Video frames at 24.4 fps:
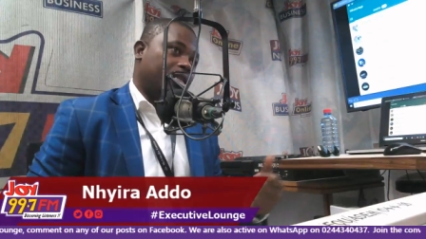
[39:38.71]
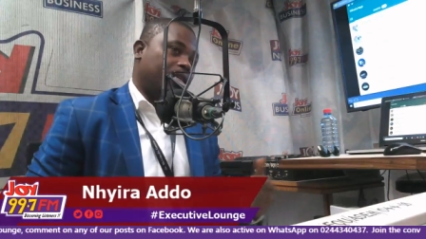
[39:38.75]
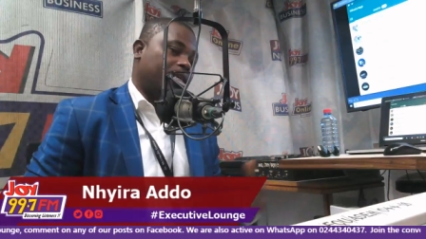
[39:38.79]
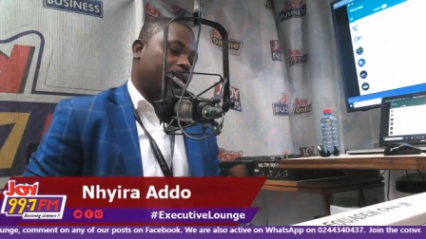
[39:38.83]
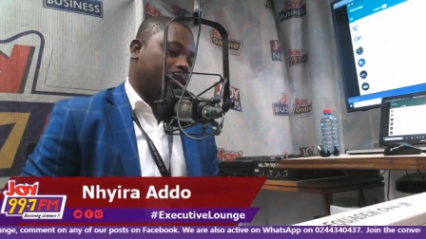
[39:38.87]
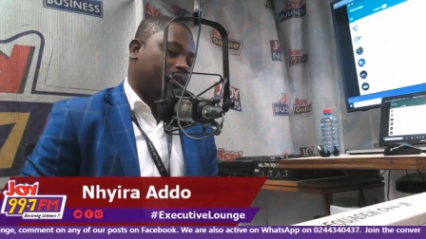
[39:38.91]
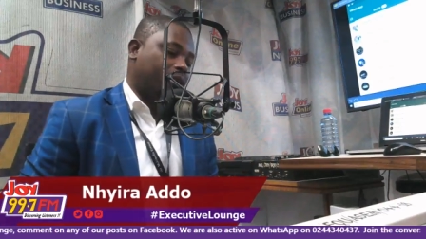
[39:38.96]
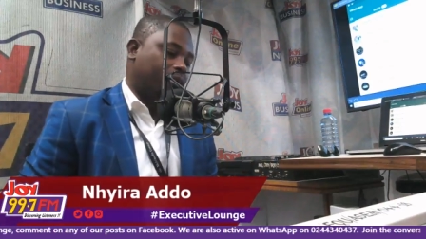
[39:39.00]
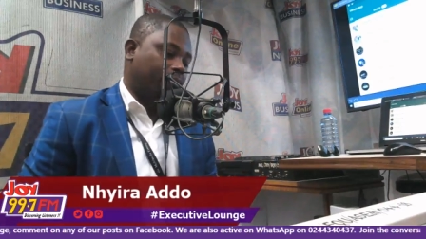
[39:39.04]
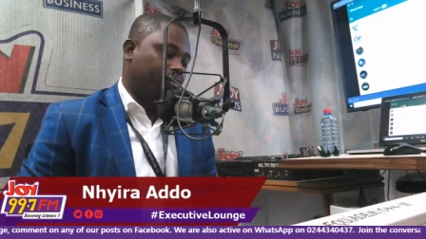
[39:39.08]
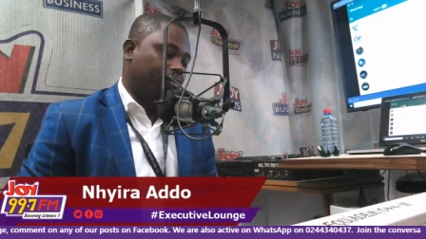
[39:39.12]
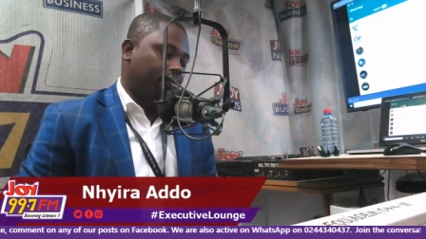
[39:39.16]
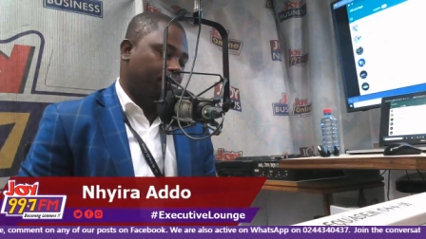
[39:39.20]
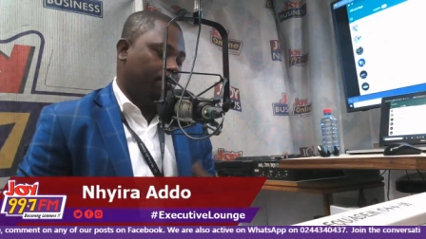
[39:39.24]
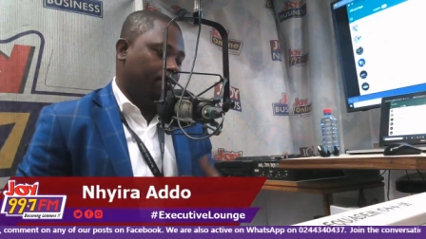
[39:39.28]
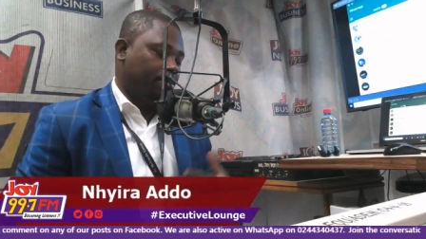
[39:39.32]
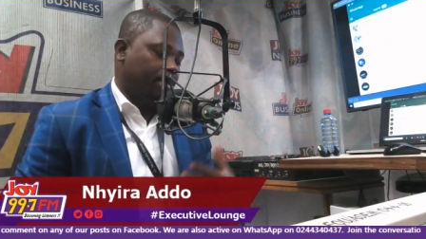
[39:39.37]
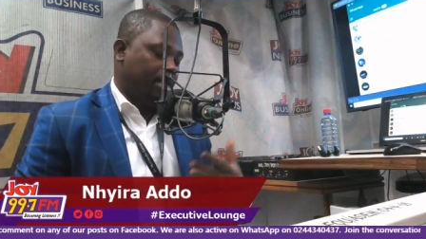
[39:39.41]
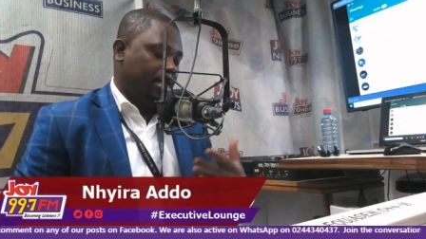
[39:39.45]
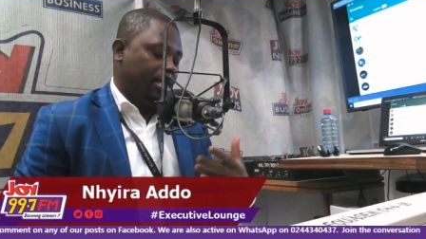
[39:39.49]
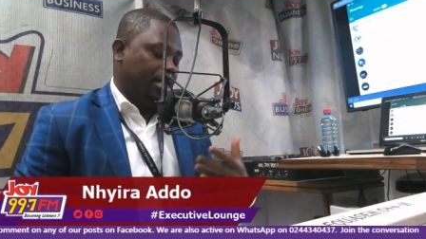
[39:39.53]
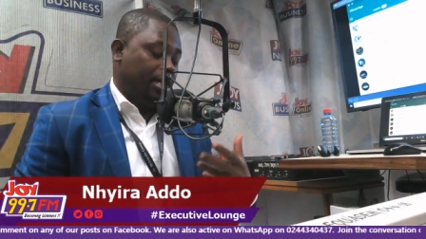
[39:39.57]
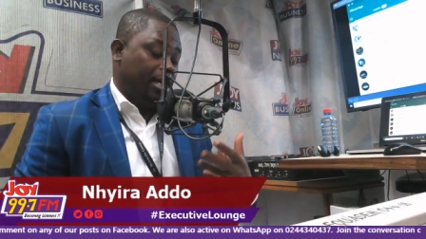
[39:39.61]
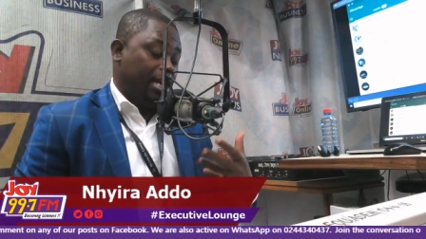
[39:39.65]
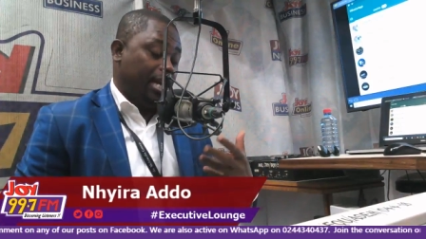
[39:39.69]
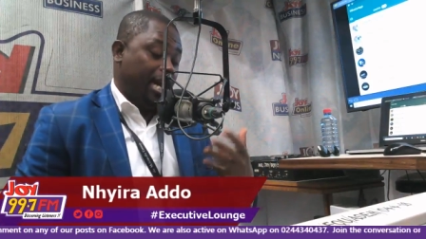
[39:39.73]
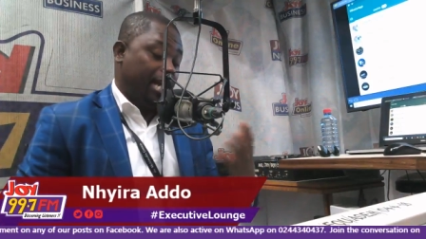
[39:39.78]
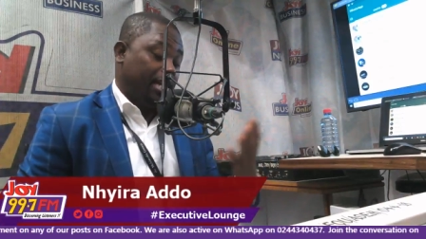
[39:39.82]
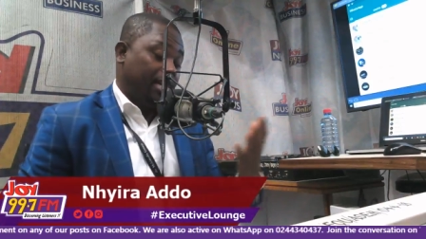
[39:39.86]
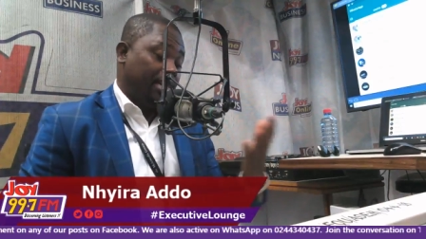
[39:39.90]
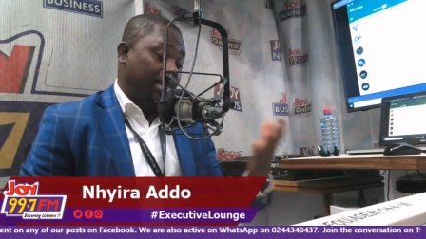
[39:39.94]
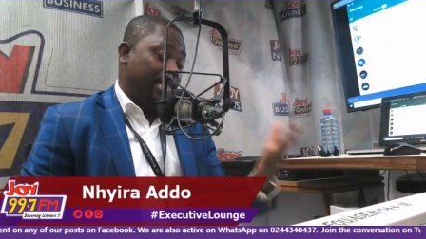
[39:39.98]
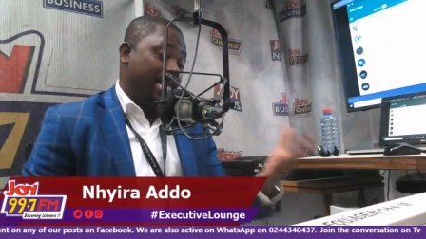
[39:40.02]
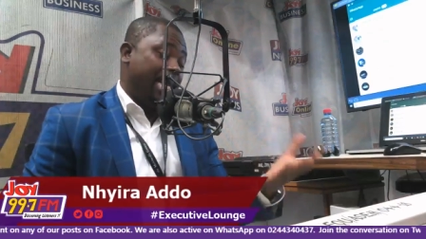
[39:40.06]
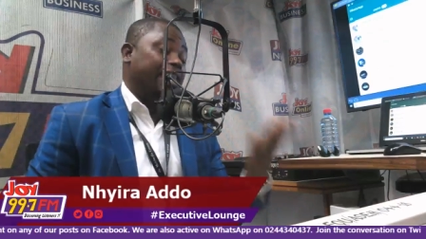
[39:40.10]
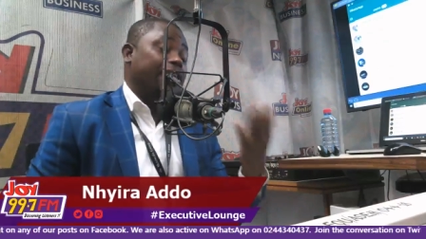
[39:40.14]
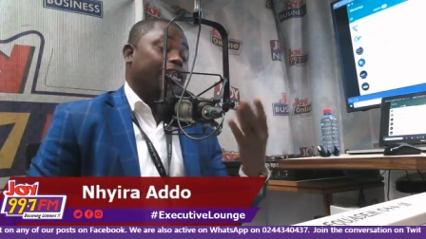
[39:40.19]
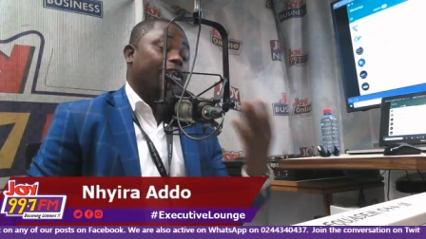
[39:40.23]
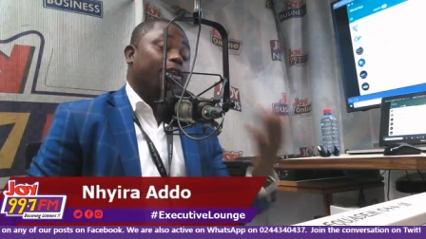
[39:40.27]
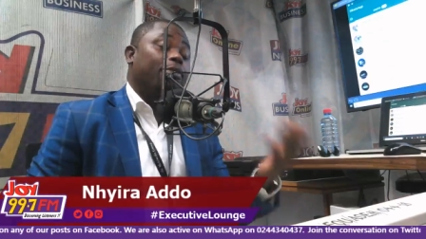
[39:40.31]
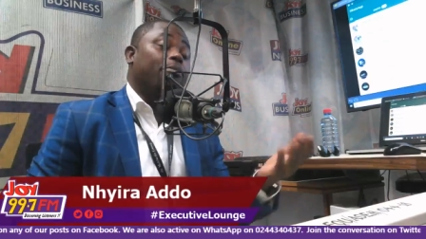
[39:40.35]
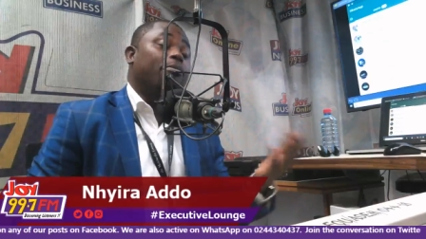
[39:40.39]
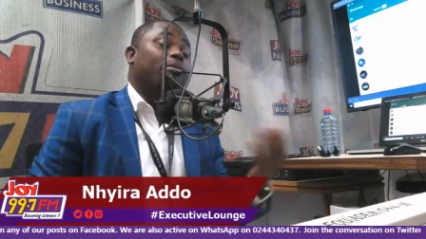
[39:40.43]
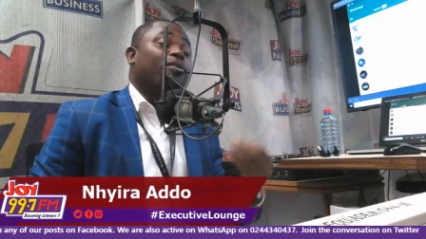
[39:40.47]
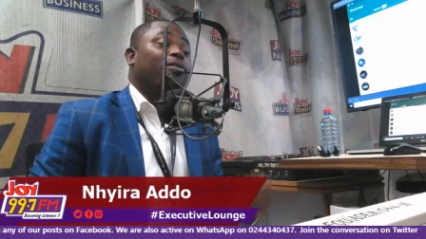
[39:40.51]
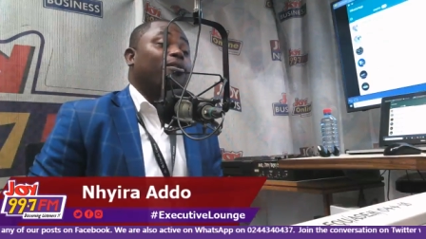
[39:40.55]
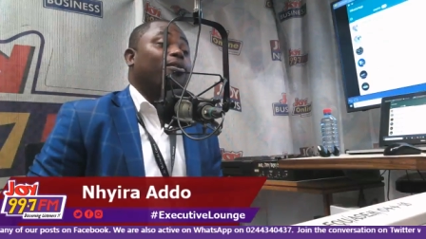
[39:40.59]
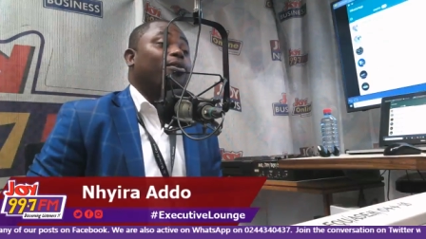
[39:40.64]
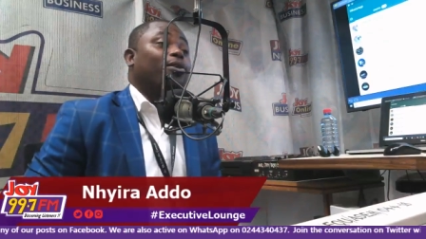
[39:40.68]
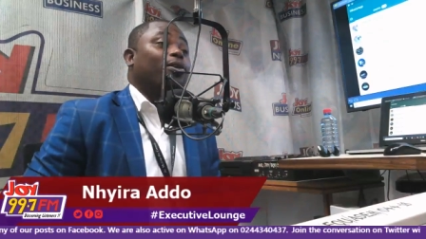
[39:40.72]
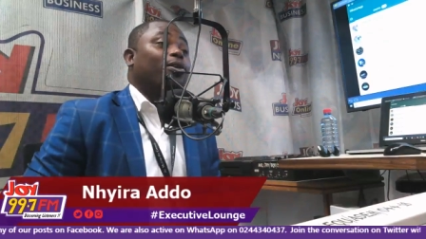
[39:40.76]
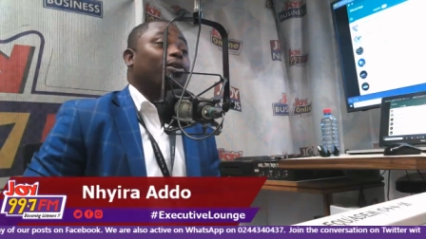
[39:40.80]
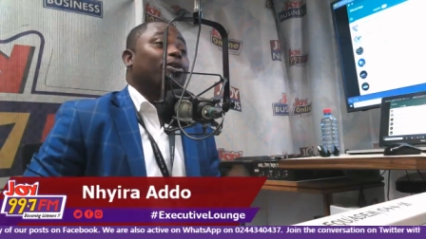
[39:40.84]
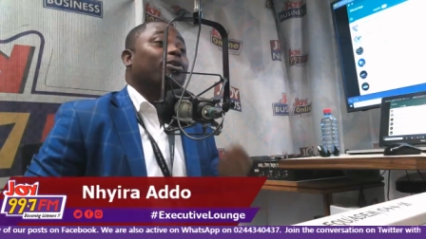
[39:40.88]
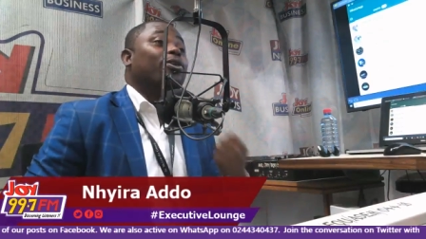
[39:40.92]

Um, and then number four,